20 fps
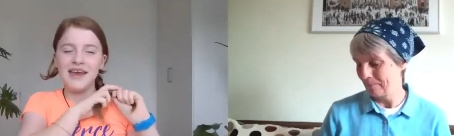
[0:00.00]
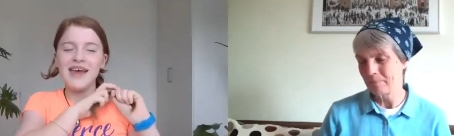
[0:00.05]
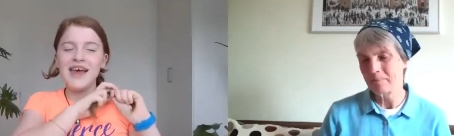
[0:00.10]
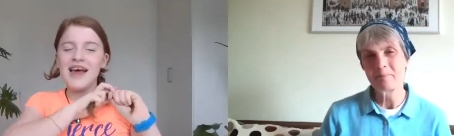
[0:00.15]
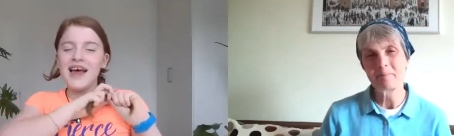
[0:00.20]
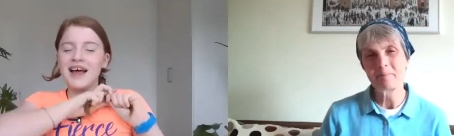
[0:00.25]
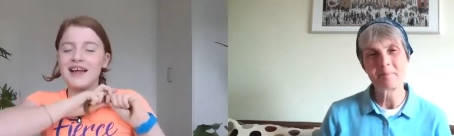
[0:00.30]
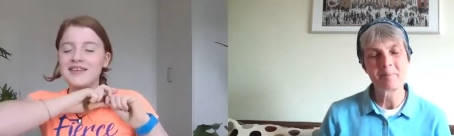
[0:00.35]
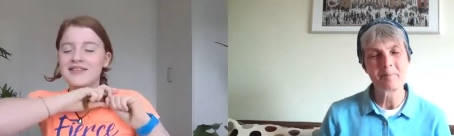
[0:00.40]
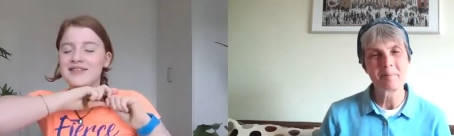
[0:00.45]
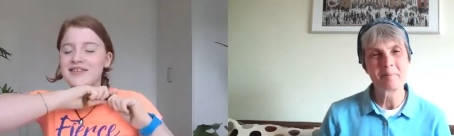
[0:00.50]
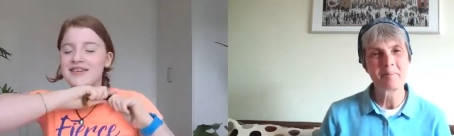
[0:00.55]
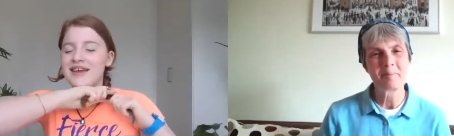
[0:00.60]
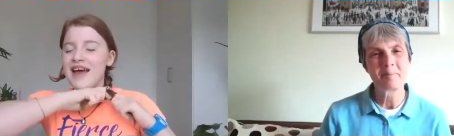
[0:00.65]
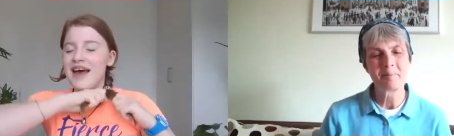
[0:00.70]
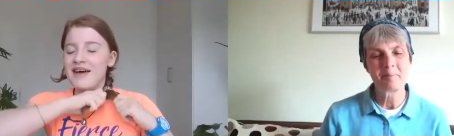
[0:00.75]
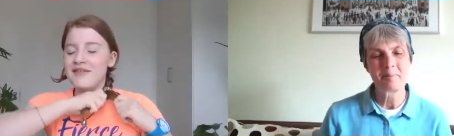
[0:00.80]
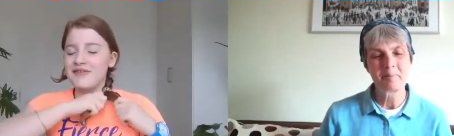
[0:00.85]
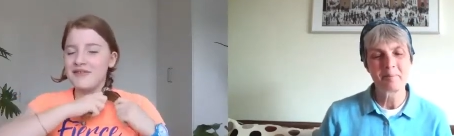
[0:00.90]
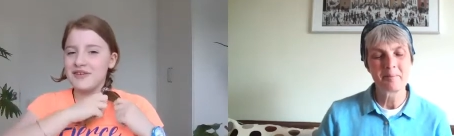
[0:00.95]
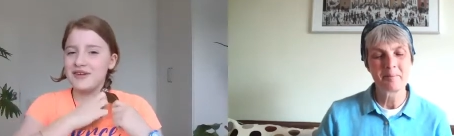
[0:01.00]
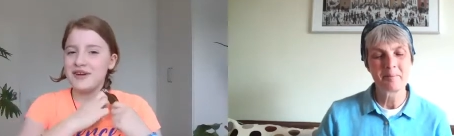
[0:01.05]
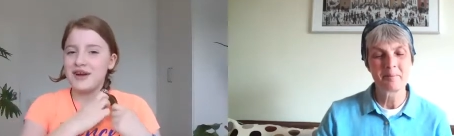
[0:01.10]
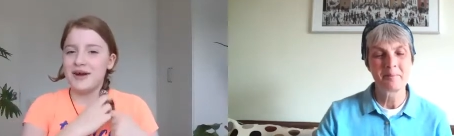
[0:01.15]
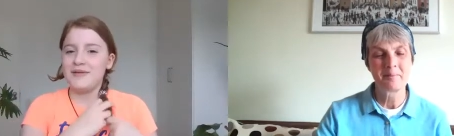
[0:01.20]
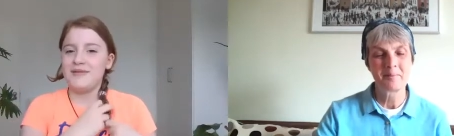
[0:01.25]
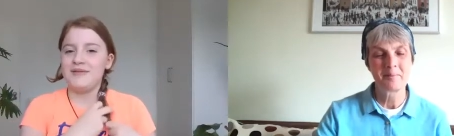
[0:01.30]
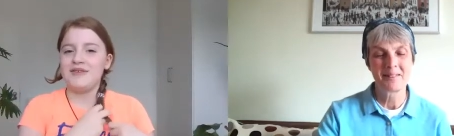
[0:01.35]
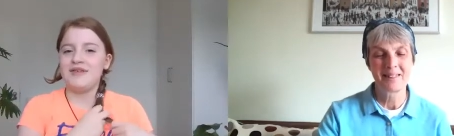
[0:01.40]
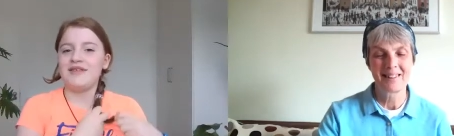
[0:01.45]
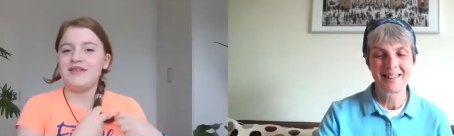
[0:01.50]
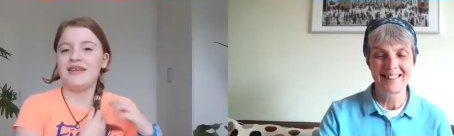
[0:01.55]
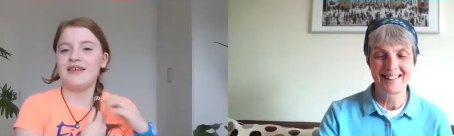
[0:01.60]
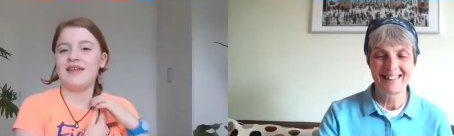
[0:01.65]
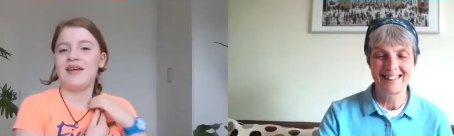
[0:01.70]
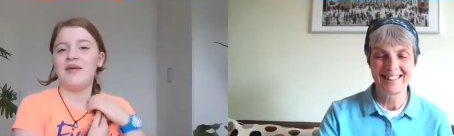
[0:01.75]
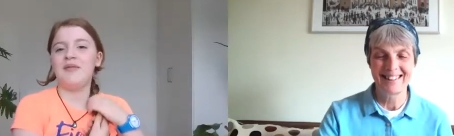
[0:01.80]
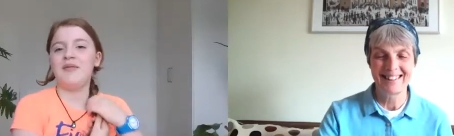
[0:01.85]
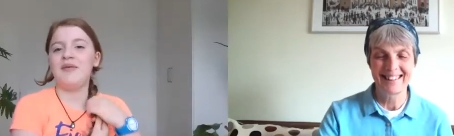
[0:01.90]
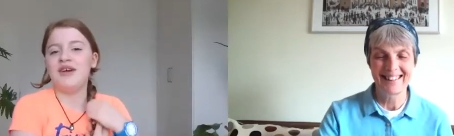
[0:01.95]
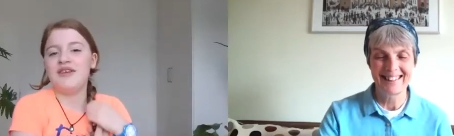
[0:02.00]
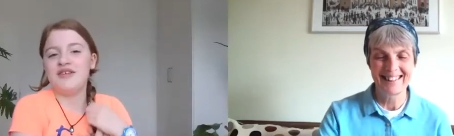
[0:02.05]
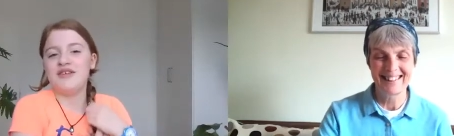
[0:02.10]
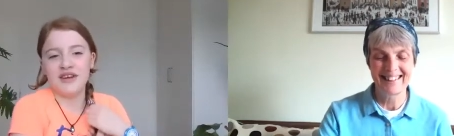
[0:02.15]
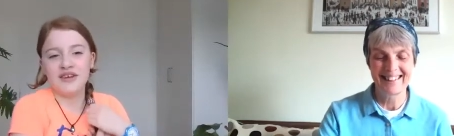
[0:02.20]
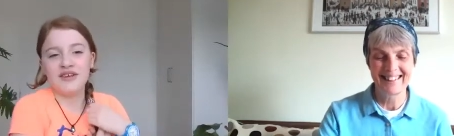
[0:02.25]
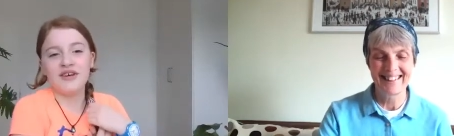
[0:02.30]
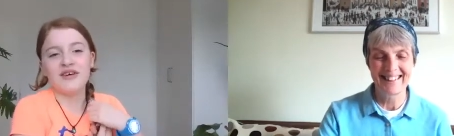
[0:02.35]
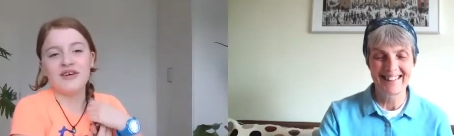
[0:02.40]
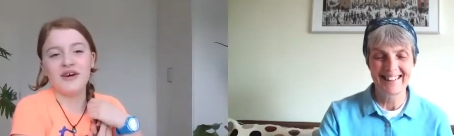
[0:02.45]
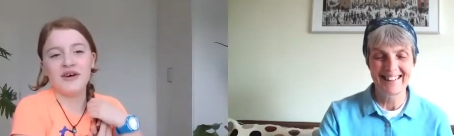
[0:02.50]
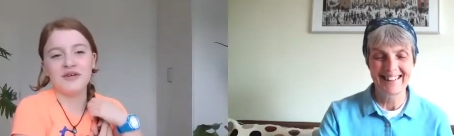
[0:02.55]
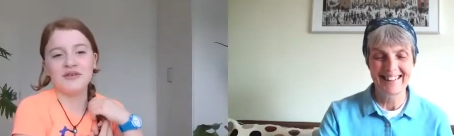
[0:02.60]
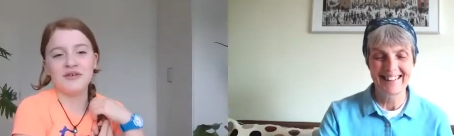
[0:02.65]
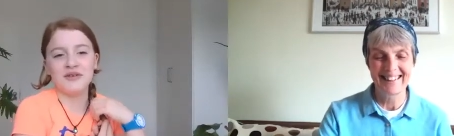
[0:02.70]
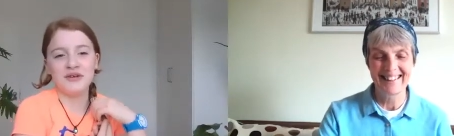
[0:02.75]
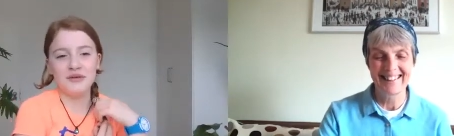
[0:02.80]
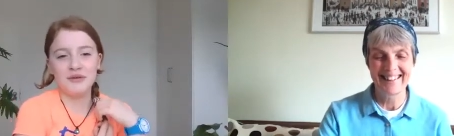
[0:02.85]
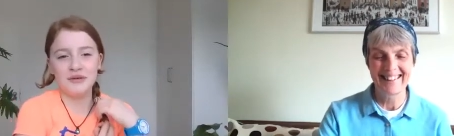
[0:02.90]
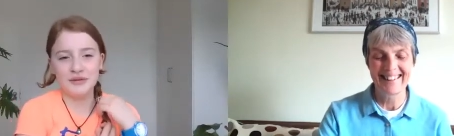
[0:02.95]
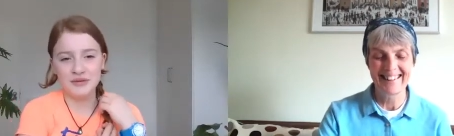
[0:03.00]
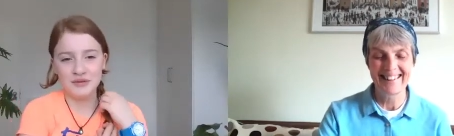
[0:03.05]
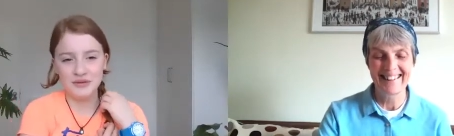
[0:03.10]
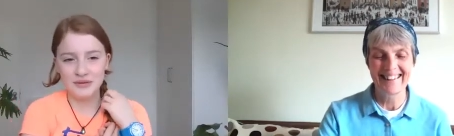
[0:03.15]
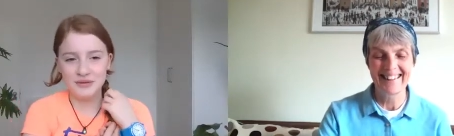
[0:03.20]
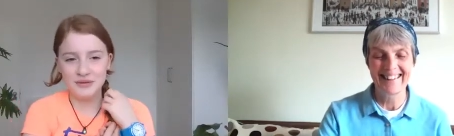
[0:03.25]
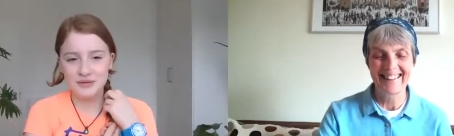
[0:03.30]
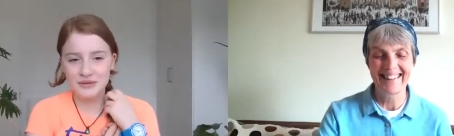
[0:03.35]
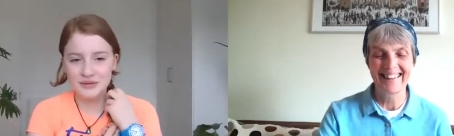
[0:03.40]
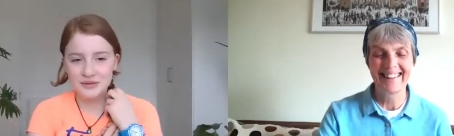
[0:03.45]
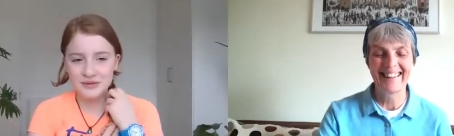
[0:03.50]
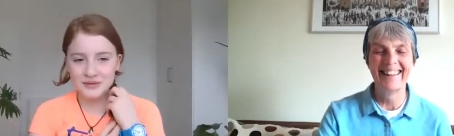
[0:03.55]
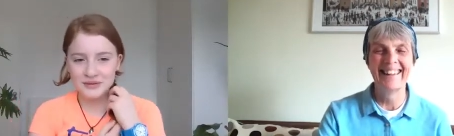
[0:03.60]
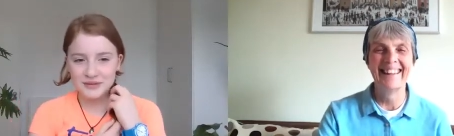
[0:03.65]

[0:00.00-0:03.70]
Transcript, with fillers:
Speaker 1: and she every time she says, "I wish I could go to your school."